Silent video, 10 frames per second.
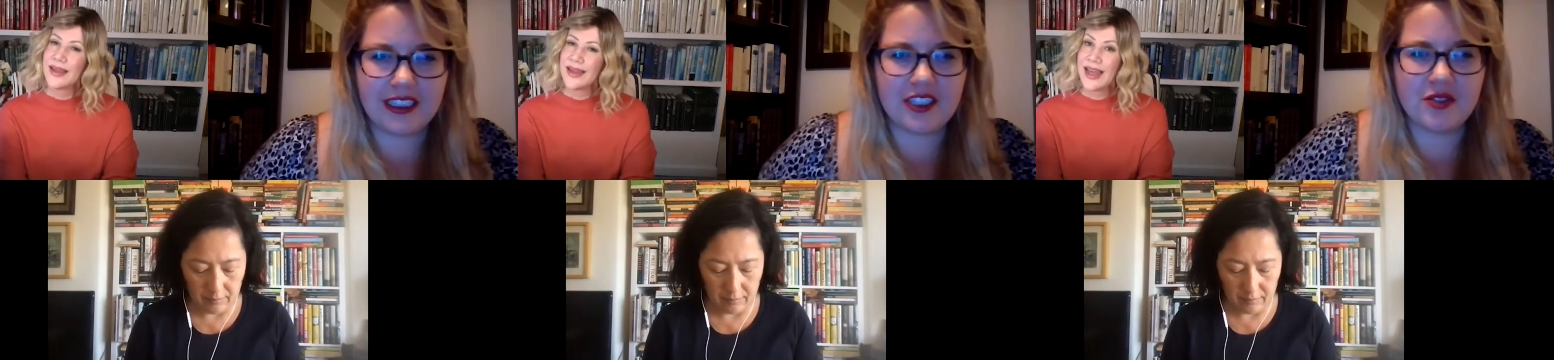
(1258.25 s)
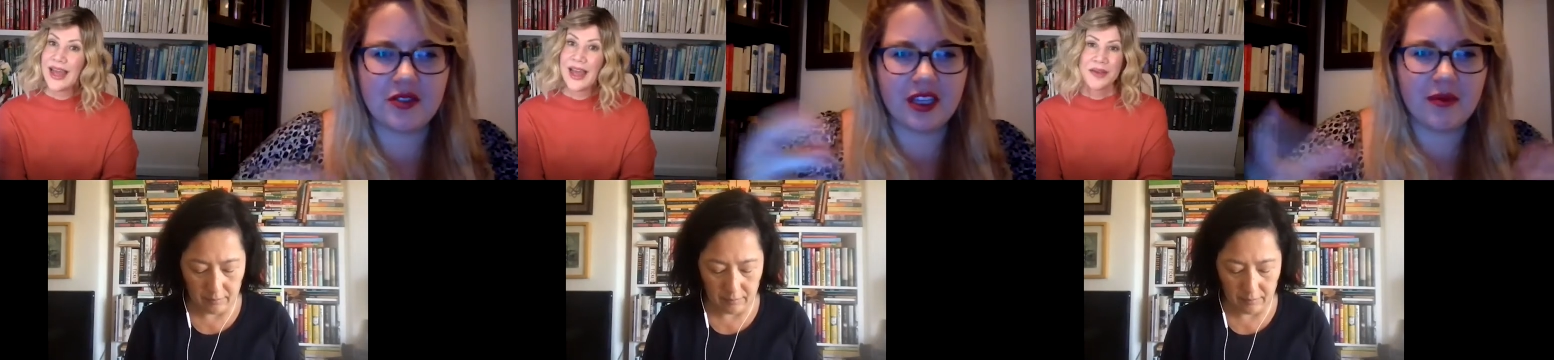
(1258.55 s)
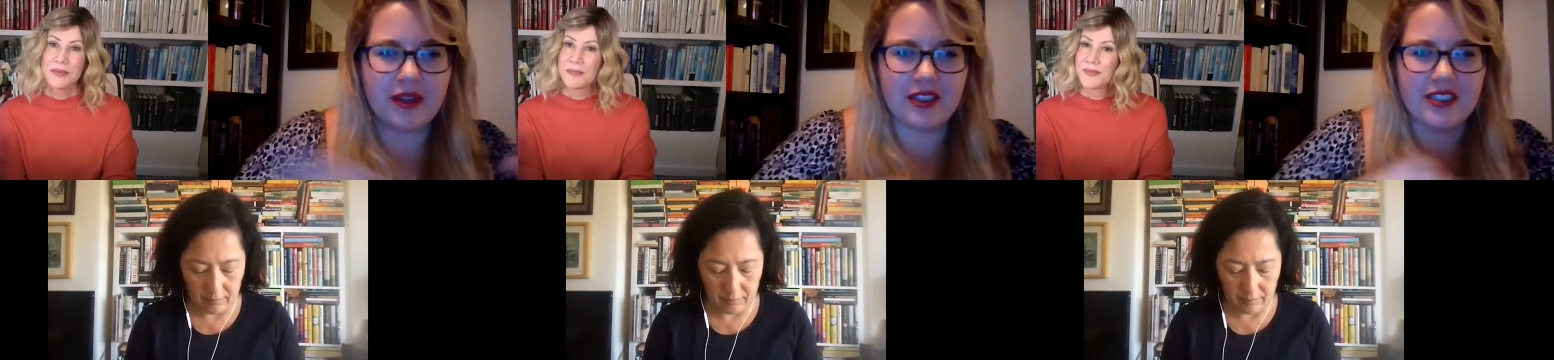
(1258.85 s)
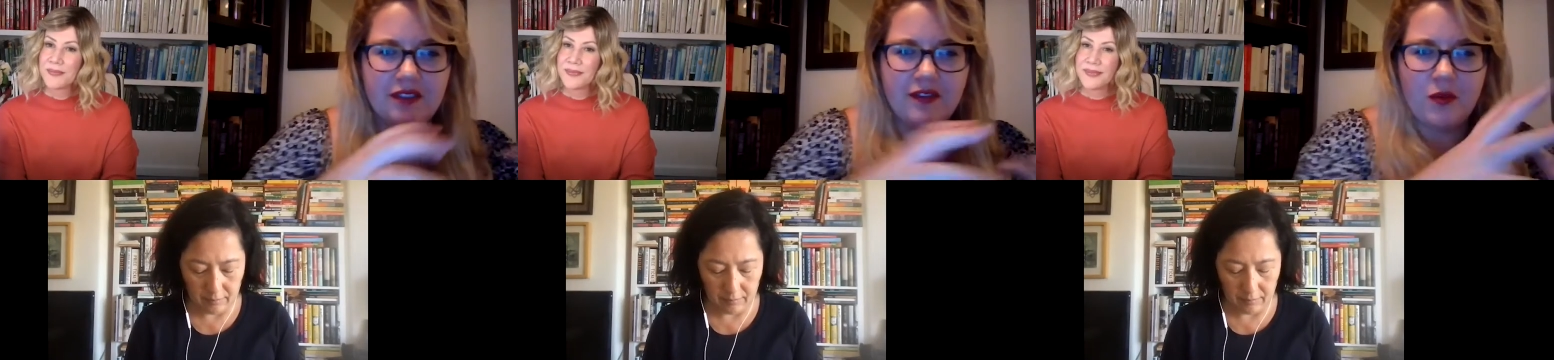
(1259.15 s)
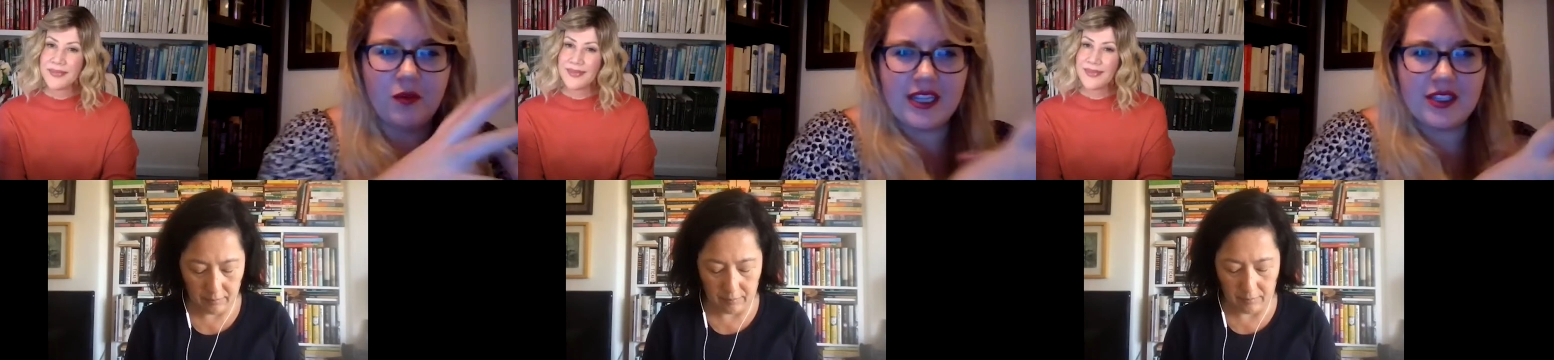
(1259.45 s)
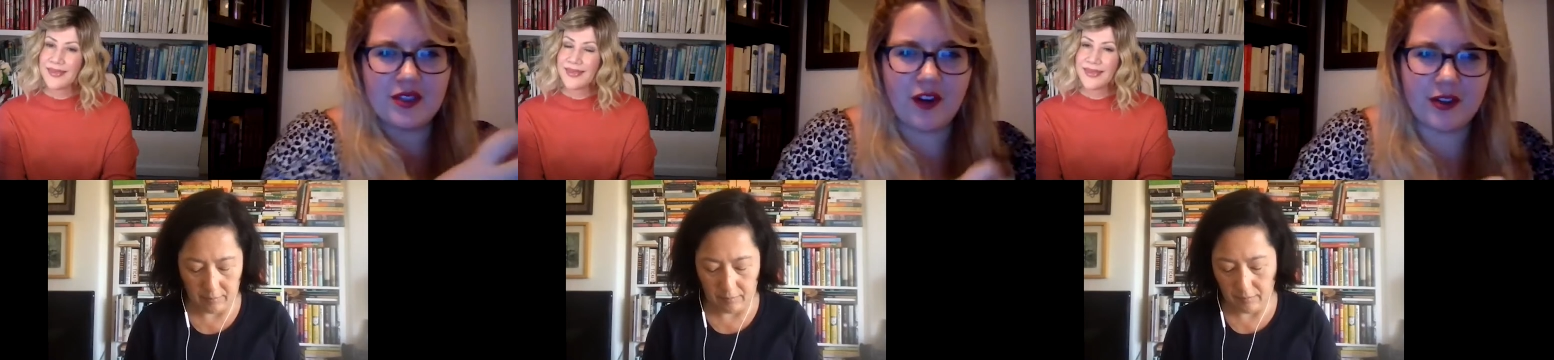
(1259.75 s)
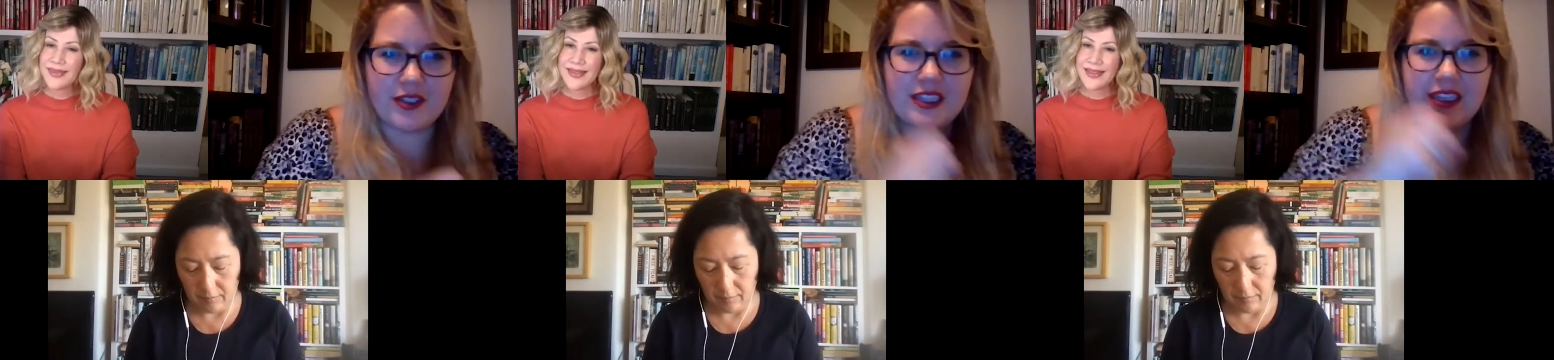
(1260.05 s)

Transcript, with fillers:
Speaker 1: did you think about the different ways first